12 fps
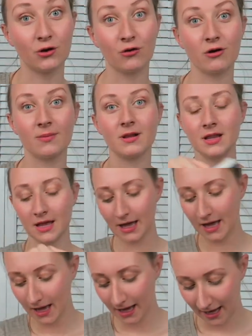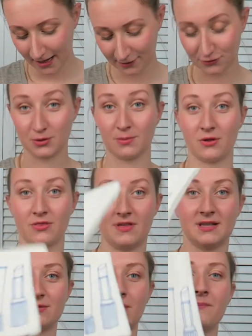adorable and I also bought
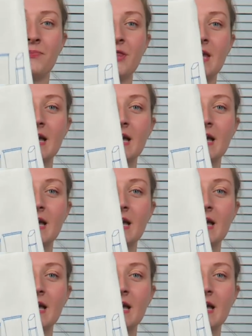this one